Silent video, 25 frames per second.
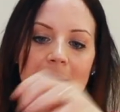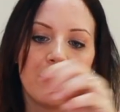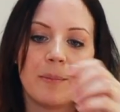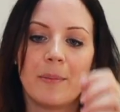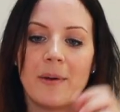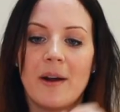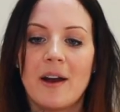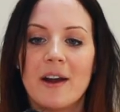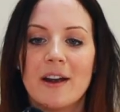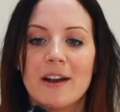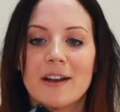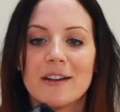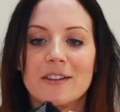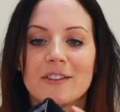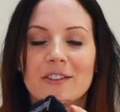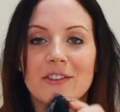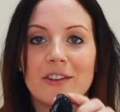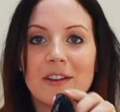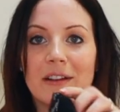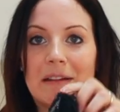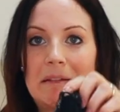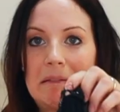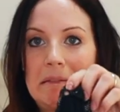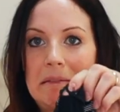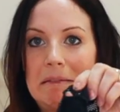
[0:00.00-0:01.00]
apart
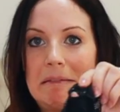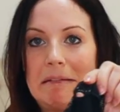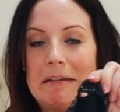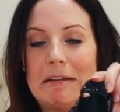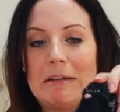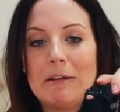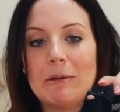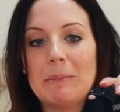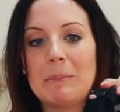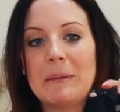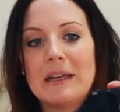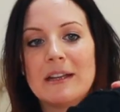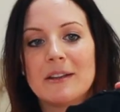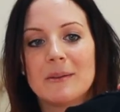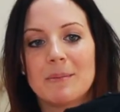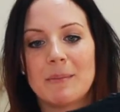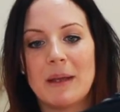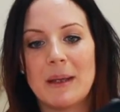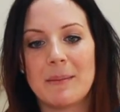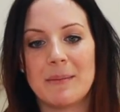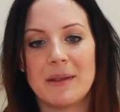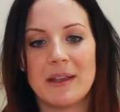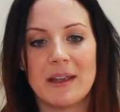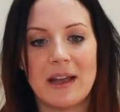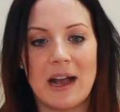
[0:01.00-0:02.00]
a little bit.
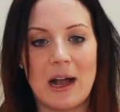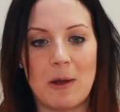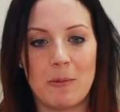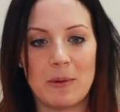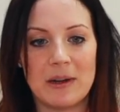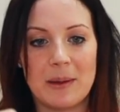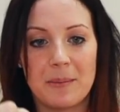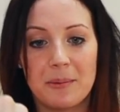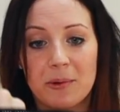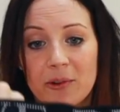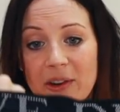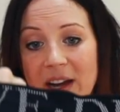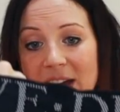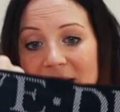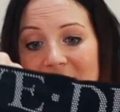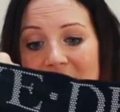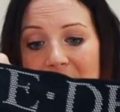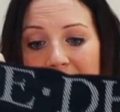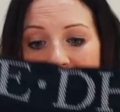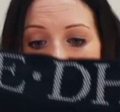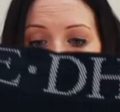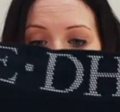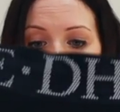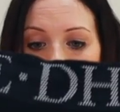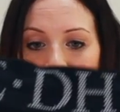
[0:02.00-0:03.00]
Maybe I will upgrade
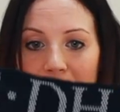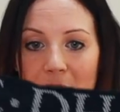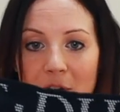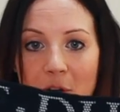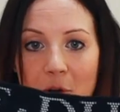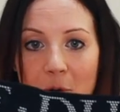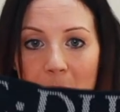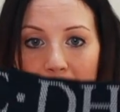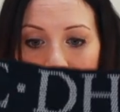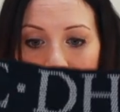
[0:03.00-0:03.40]
them, I don't know.